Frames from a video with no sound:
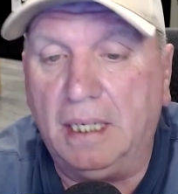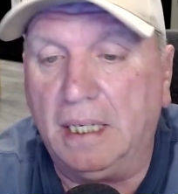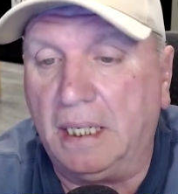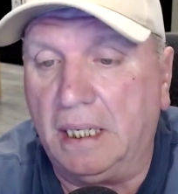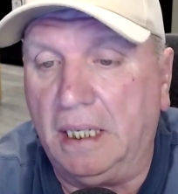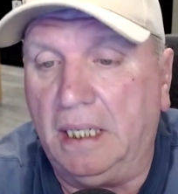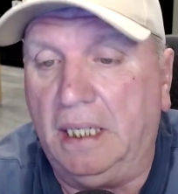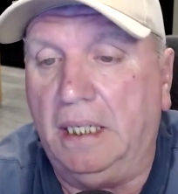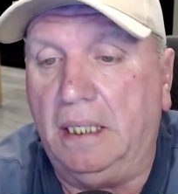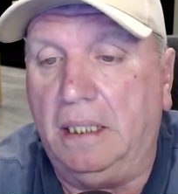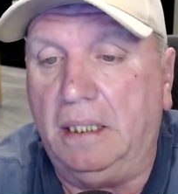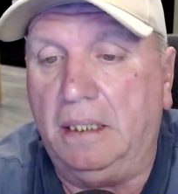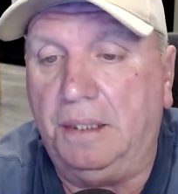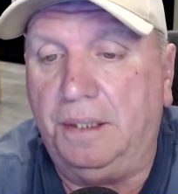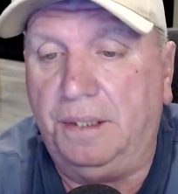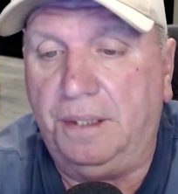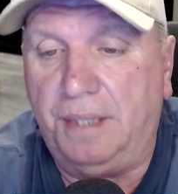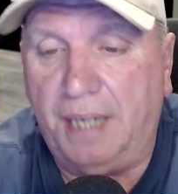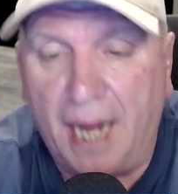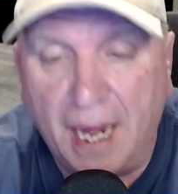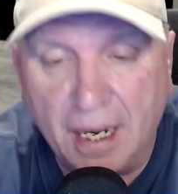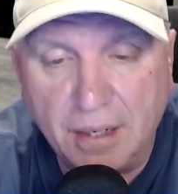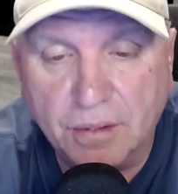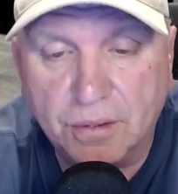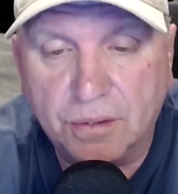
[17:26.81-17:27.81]
because
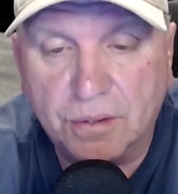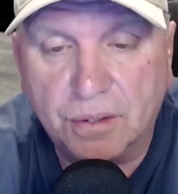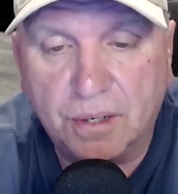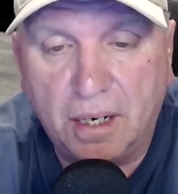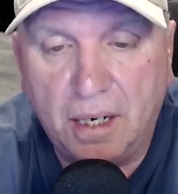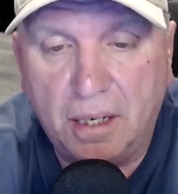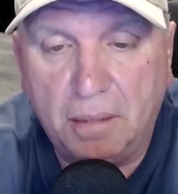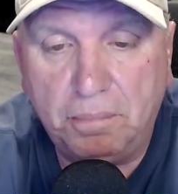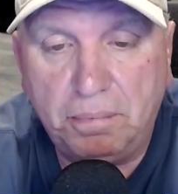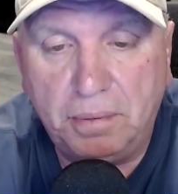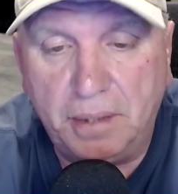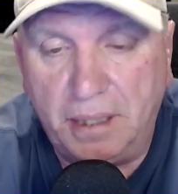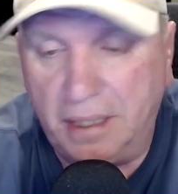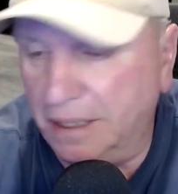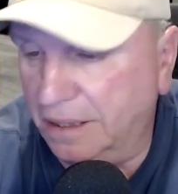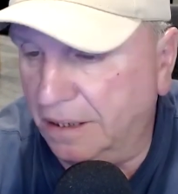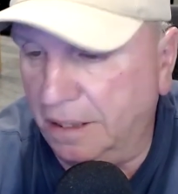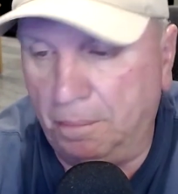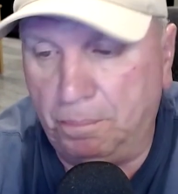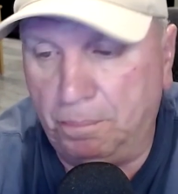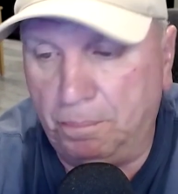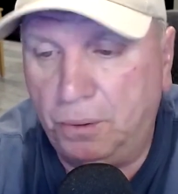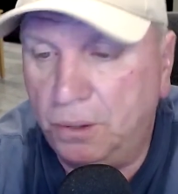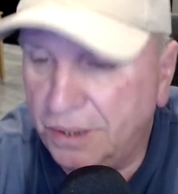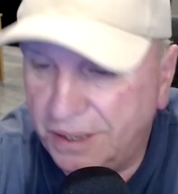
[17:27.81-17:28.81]
Donald Trump is
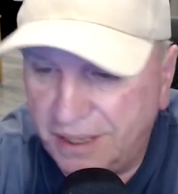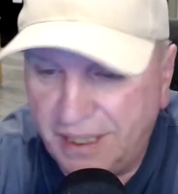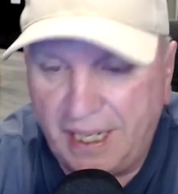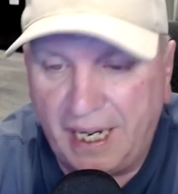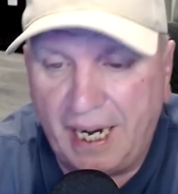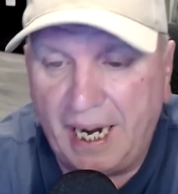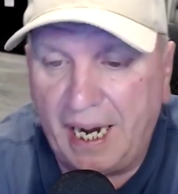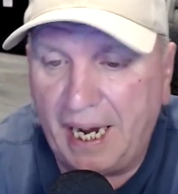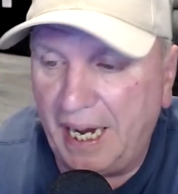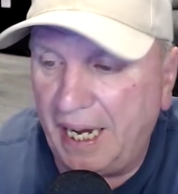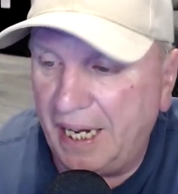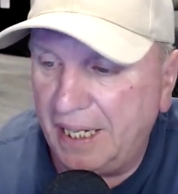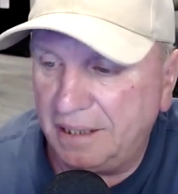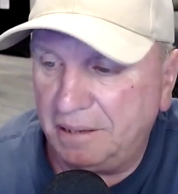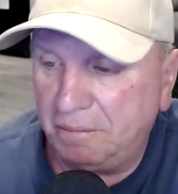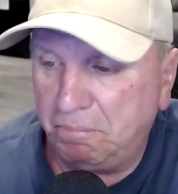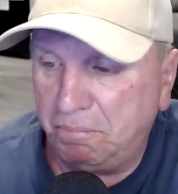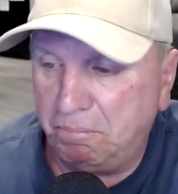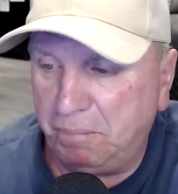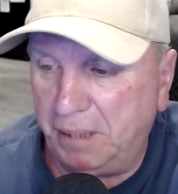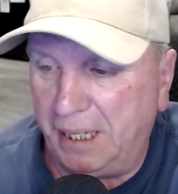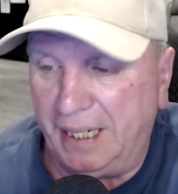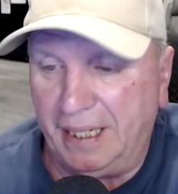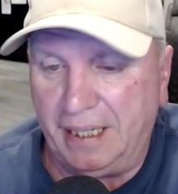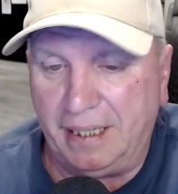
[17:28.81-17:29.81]
a pussy ass
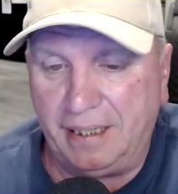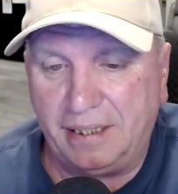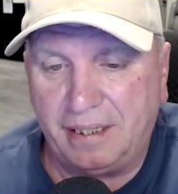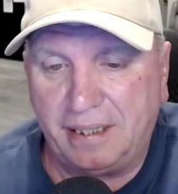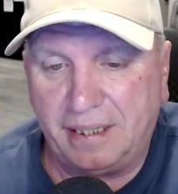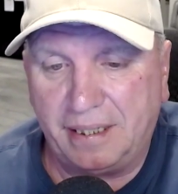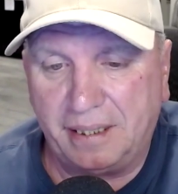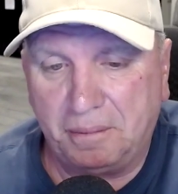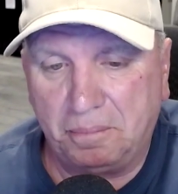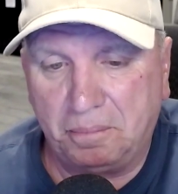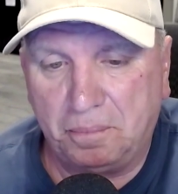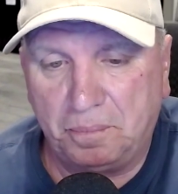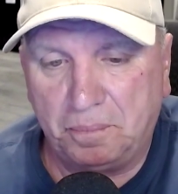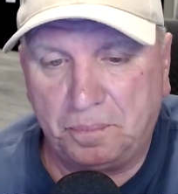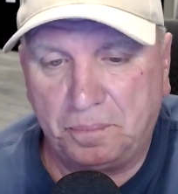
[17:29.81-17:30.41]
bitch.